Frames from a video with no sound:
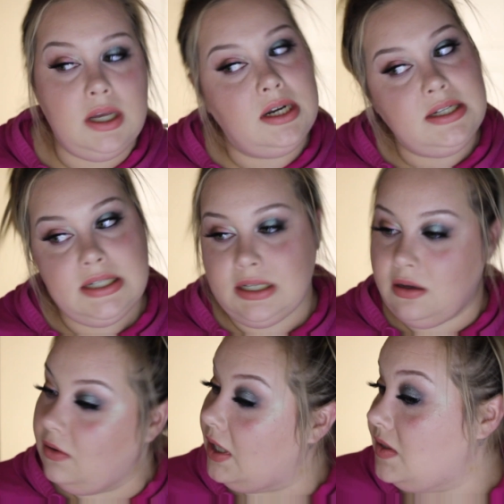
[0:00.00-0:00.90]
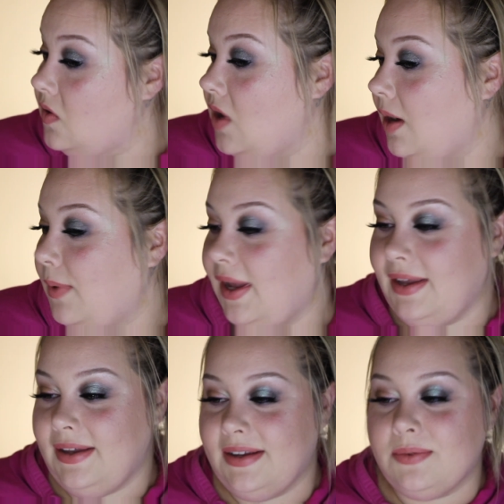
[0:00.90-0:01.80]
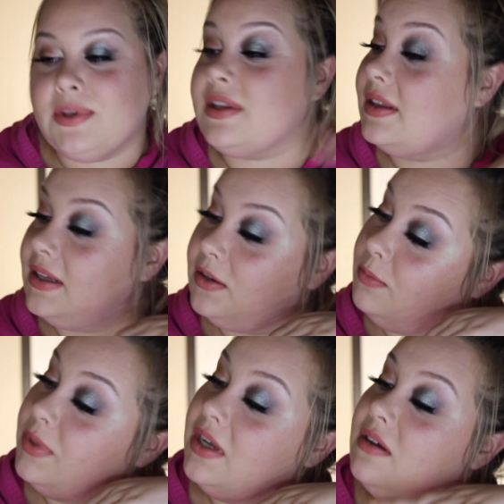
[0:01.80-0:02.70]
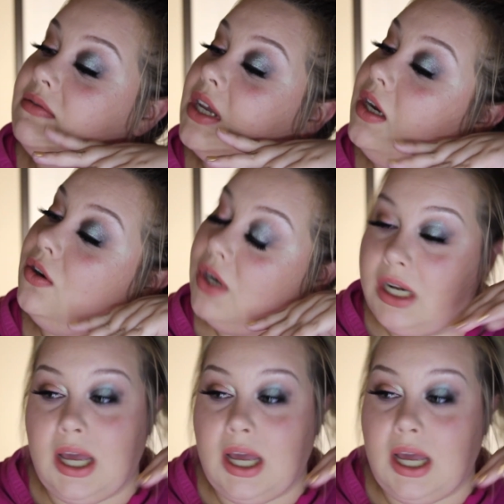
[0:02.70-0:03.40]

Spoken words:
And I did, okay, so I went in with a little bit of like a green